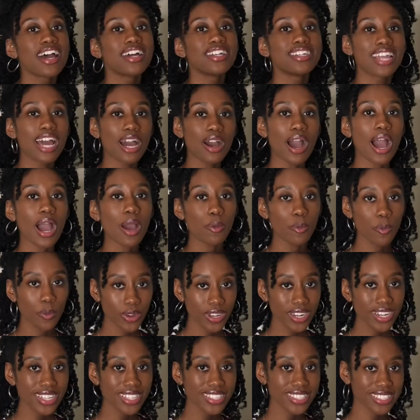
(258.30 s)
Now, I
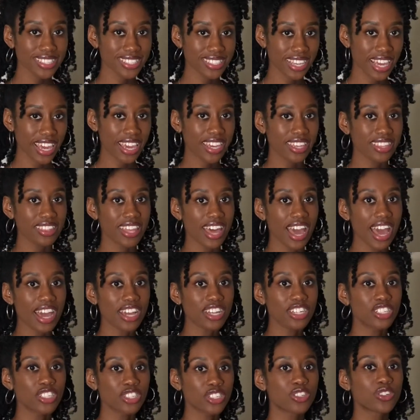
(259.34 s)
wouldn't say
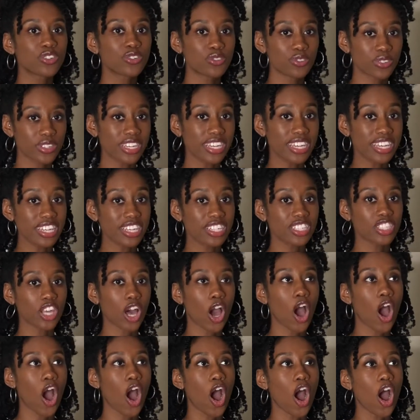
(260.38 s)
that degrees
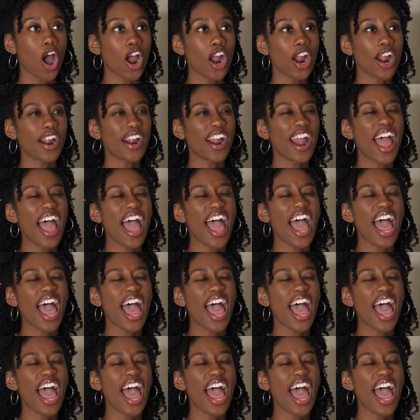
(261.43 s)
are